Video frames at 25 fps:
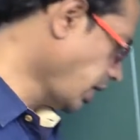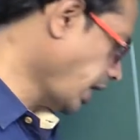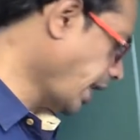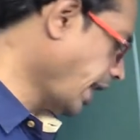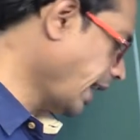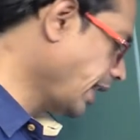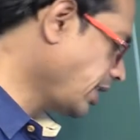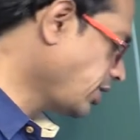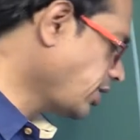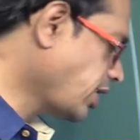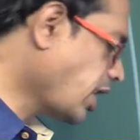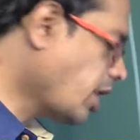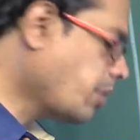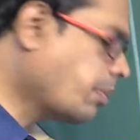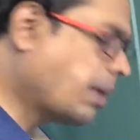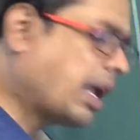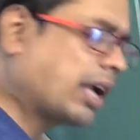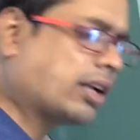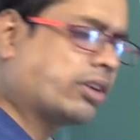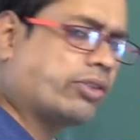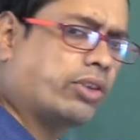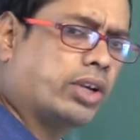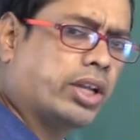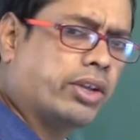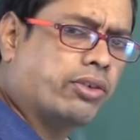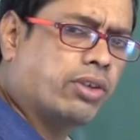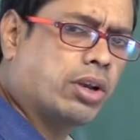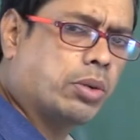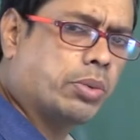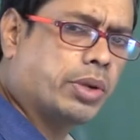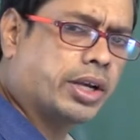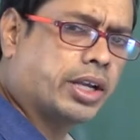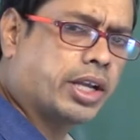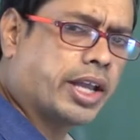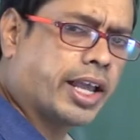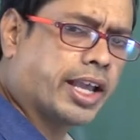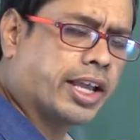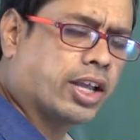enzyme activity will be
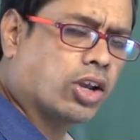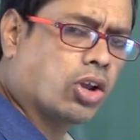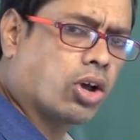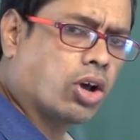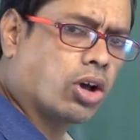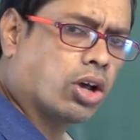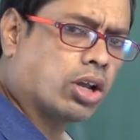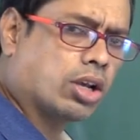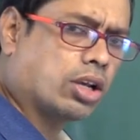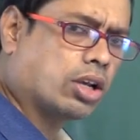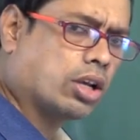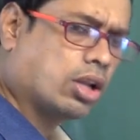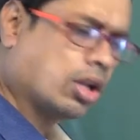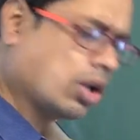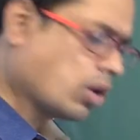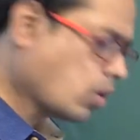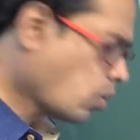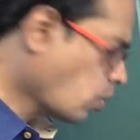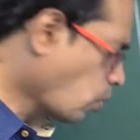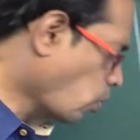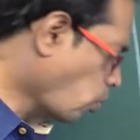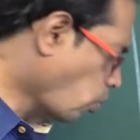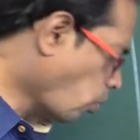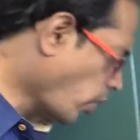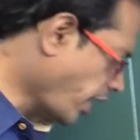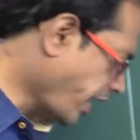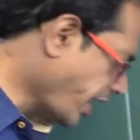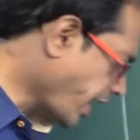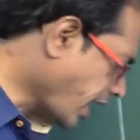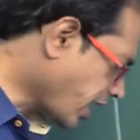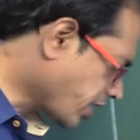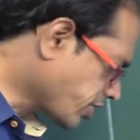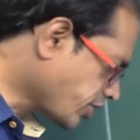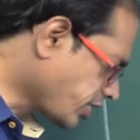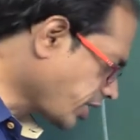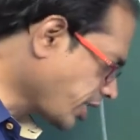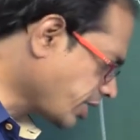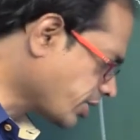taken on
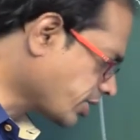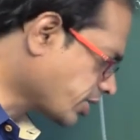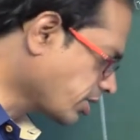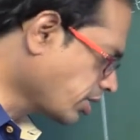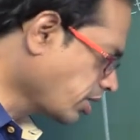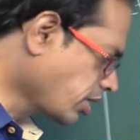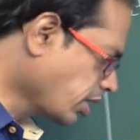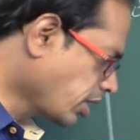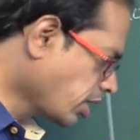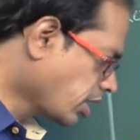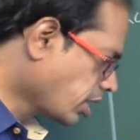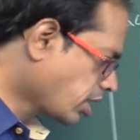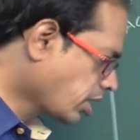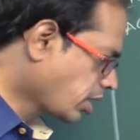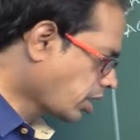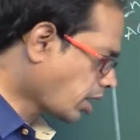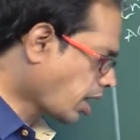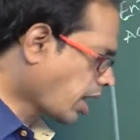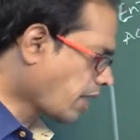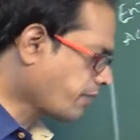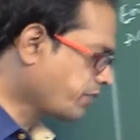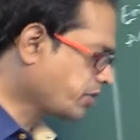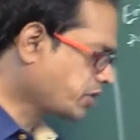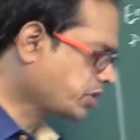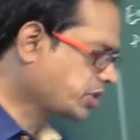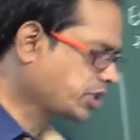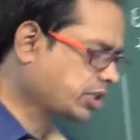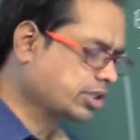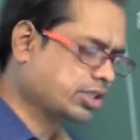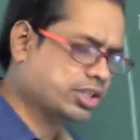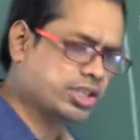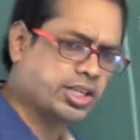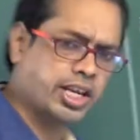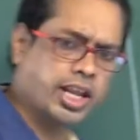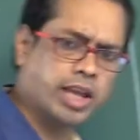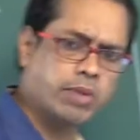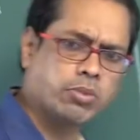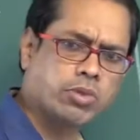y-axis, graph is
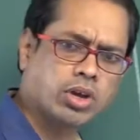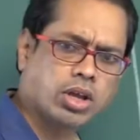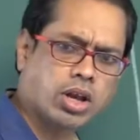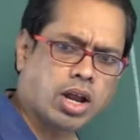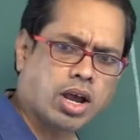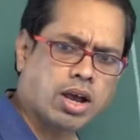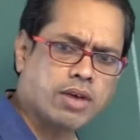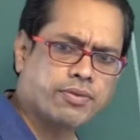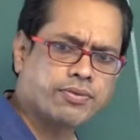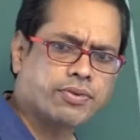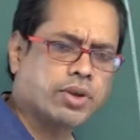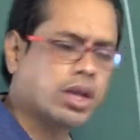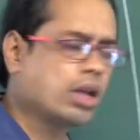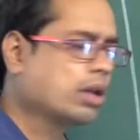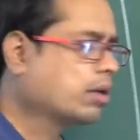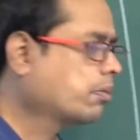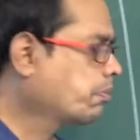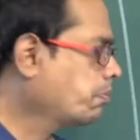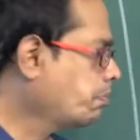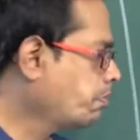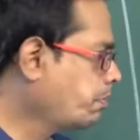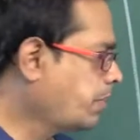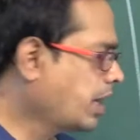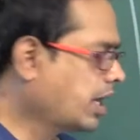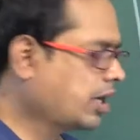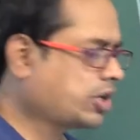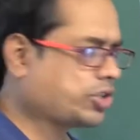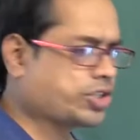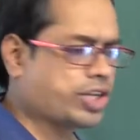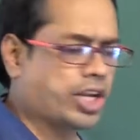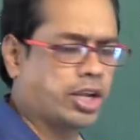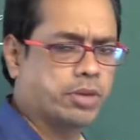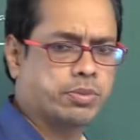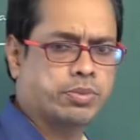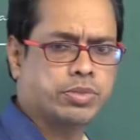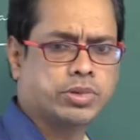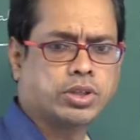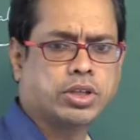same graph, bell
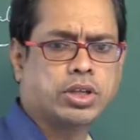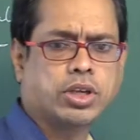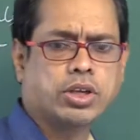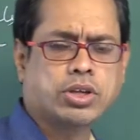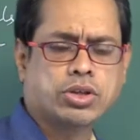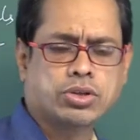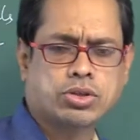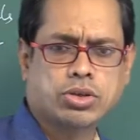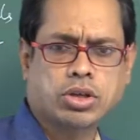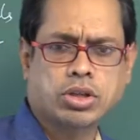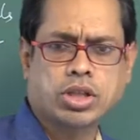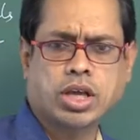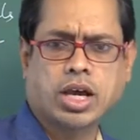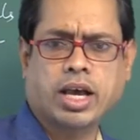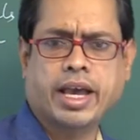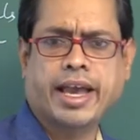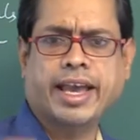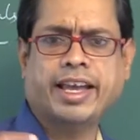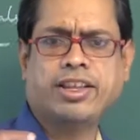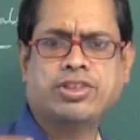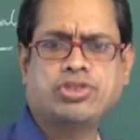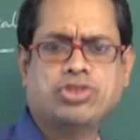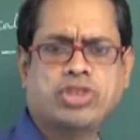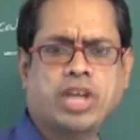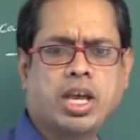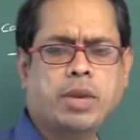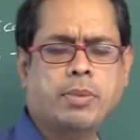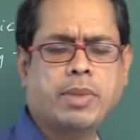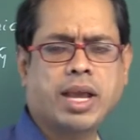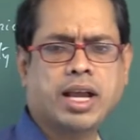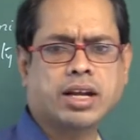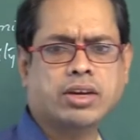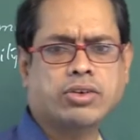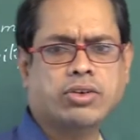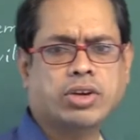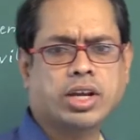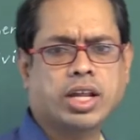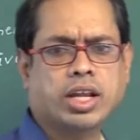shape. So, the enzyme
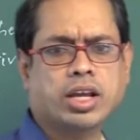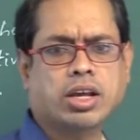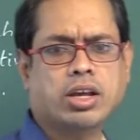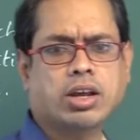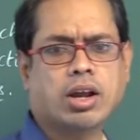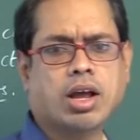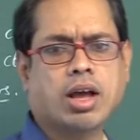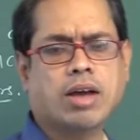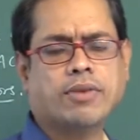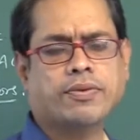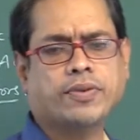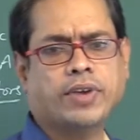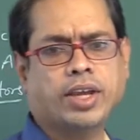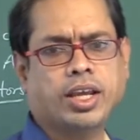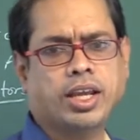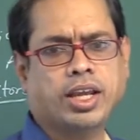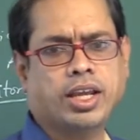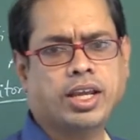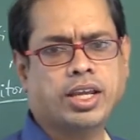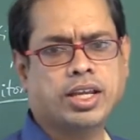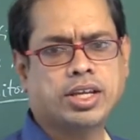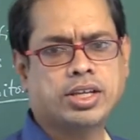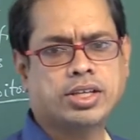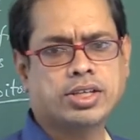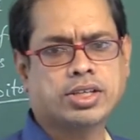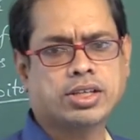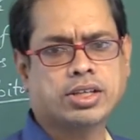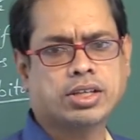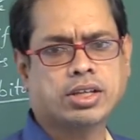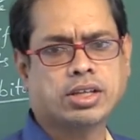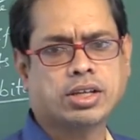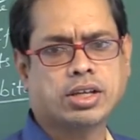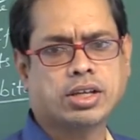activity graph is